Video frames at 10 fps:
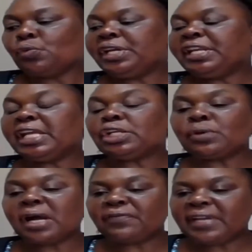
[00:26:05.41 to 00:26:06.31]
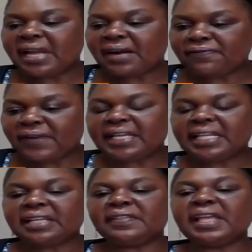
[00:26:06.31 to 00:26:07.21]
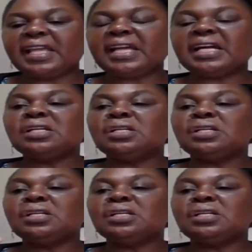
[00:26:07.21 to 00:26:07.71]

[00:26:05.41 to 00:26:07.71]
we need to have enough funding there